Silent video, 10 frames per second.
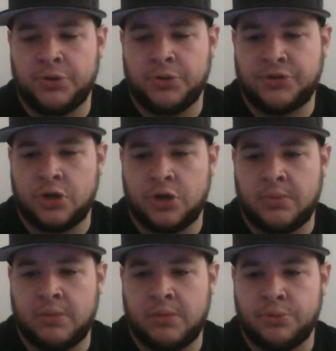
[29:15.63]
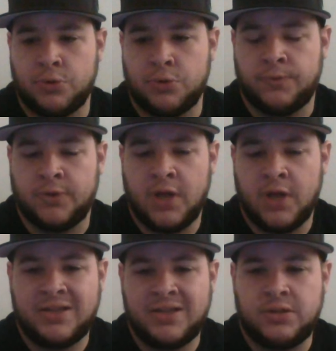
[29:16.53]
list, so you're going to be able to move
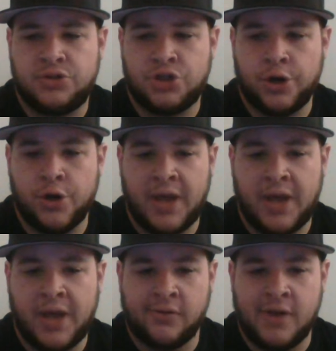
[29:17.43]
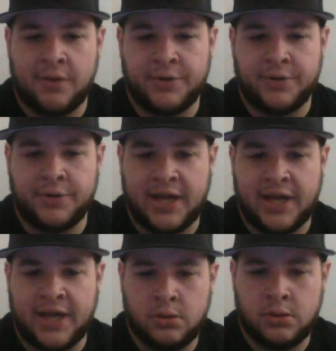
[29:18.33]
Chung Ho Kang around
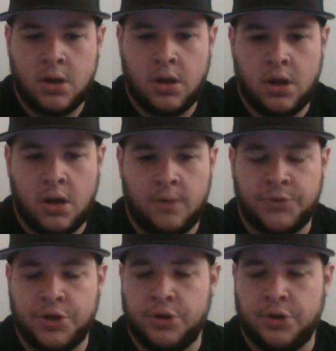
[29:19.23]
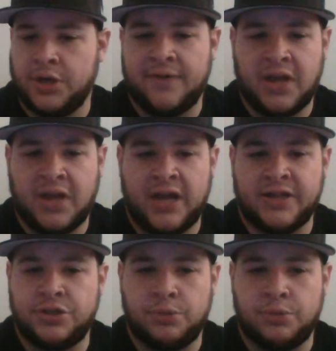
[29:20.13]
again. You're going to have
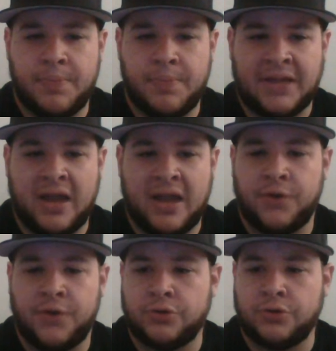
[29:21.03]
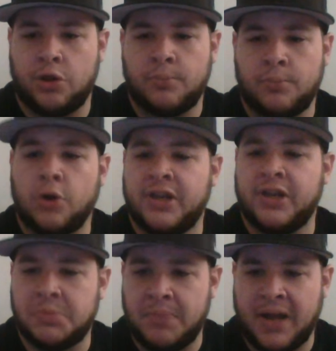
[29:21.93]
guys you can put back in the outfield. I know Starling
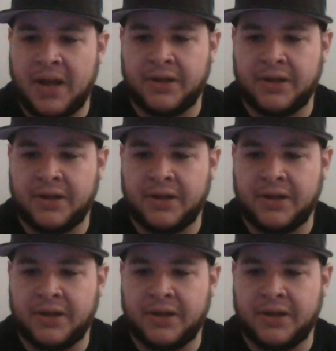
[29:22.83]
Marte's been banged